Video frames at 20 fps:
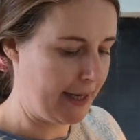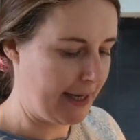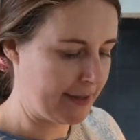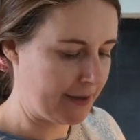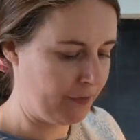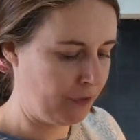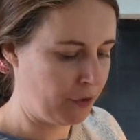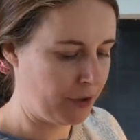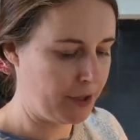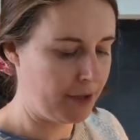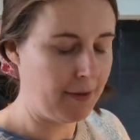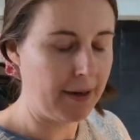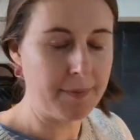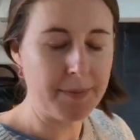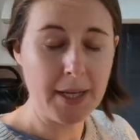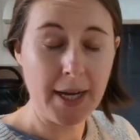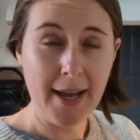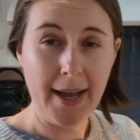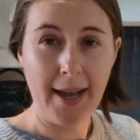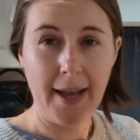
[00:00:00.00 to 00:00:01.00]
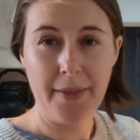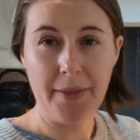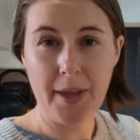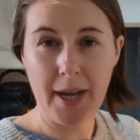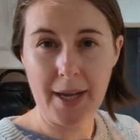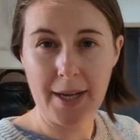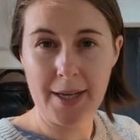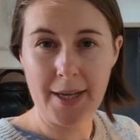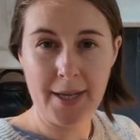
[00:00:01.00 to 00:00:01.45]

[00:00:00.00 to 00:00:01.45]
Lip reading: That's 40 grams, and that